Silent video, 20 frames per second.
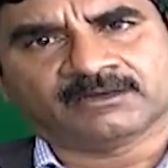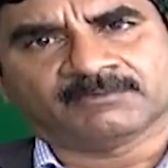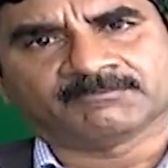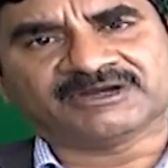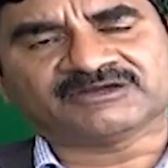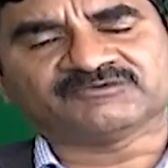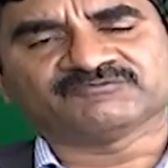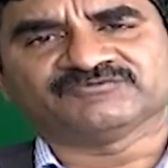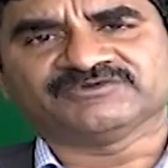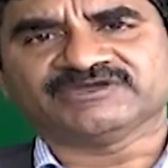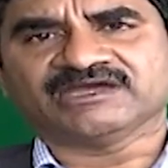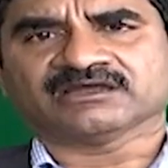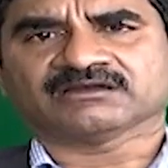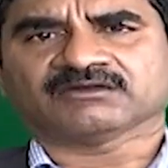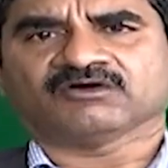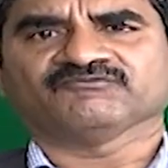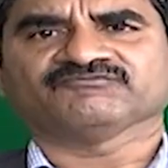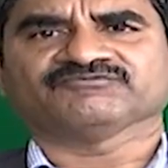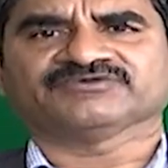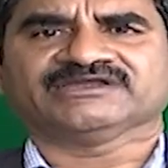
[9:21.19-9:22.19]
But we are
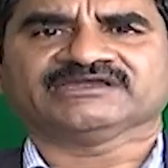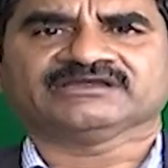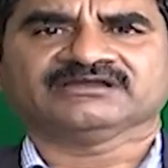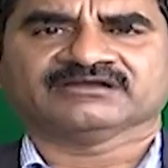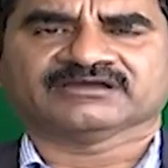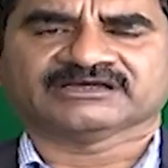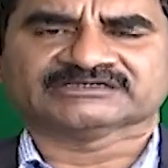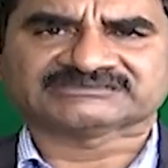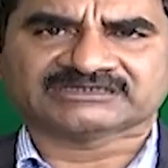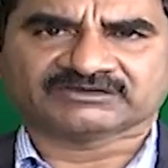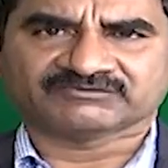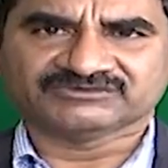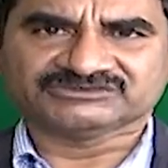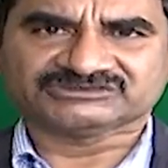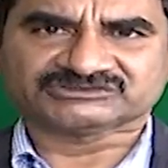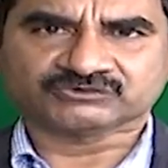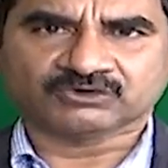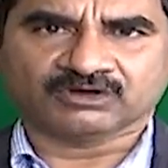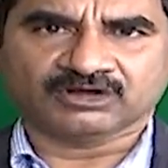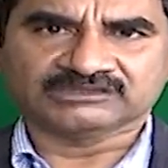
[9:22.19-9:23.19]
offering a
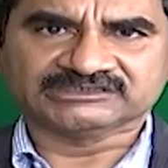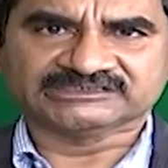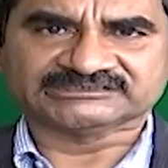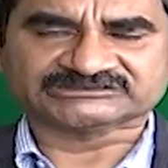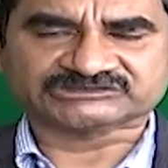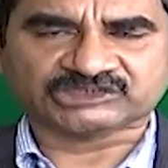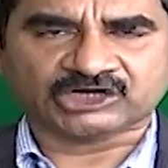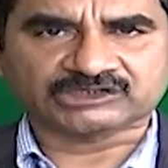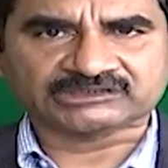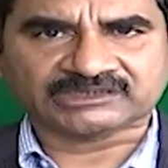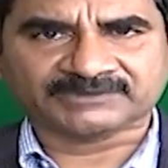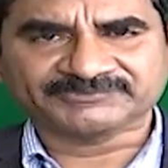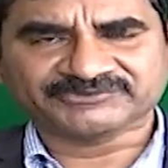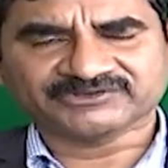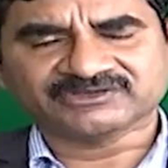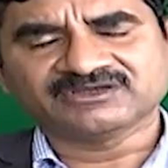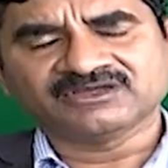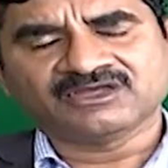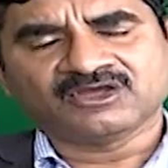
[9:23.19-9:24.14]
service to all the startups